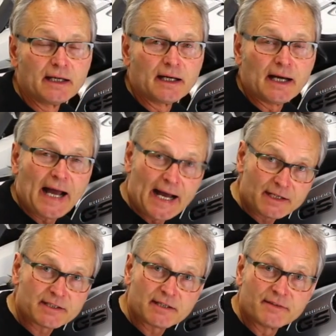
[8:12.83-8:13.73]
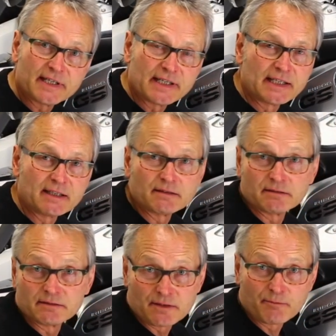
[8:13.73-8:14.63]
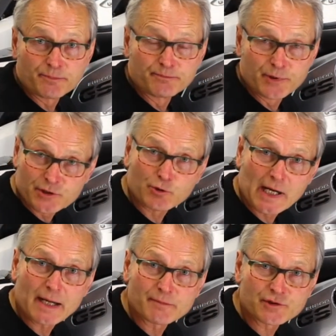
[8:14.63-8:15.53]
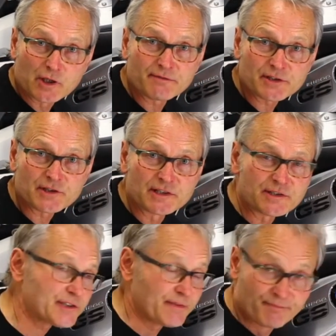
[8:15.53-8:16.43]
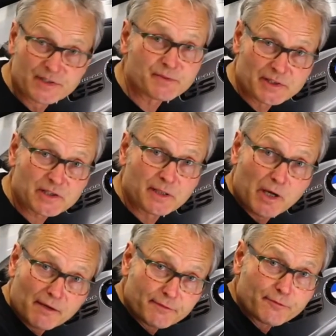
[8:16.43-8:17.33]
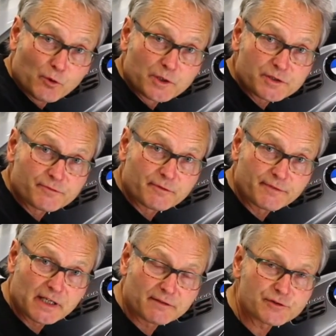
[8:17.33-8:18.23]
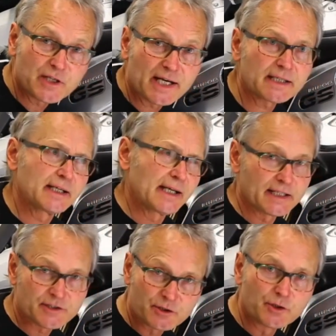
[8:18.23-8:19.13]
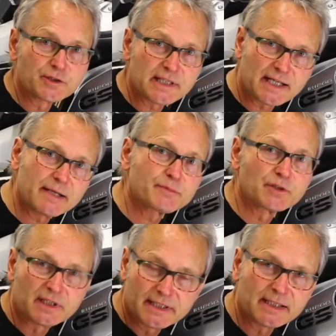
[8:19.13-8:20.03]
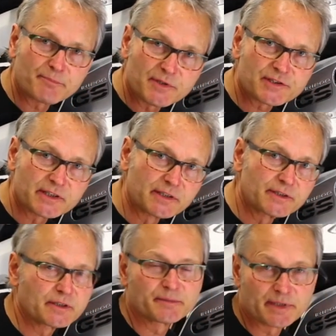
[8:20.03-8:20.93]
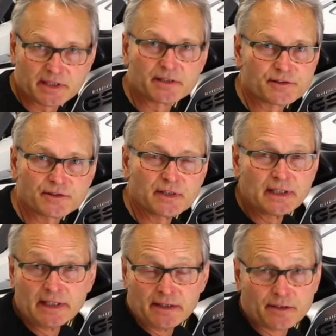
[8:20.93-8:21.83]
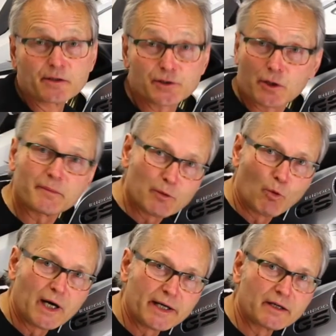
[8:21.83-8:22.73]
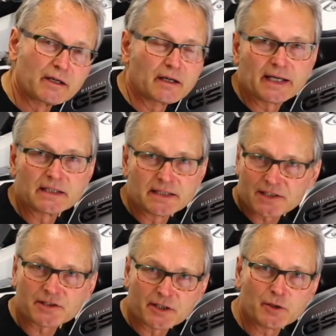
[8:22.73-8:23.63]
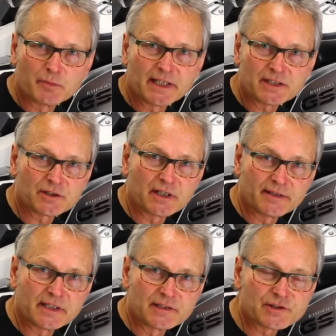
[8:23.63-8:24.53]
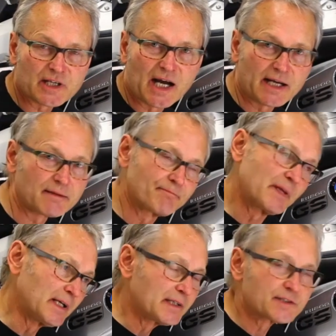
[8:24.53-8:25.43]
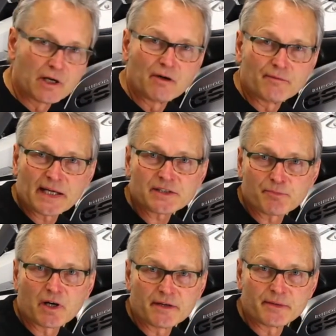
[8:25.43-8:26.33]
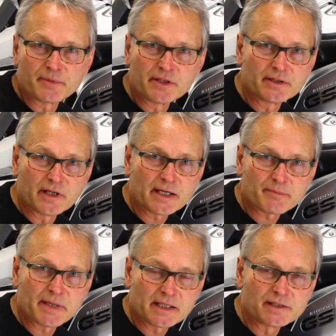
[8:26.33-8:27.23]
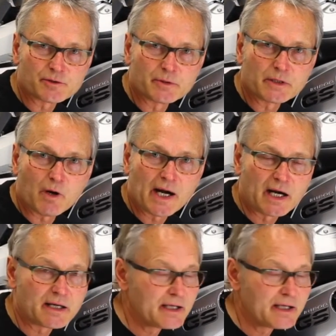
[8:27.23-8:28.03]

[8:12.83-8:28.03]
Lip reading: At the prescribed services, this must come off, of course, for a valve check, and it's a good time to clean up the cylinder because there is going to be water and dust accumulation on the inside. So that's part of the periodic maintenance required.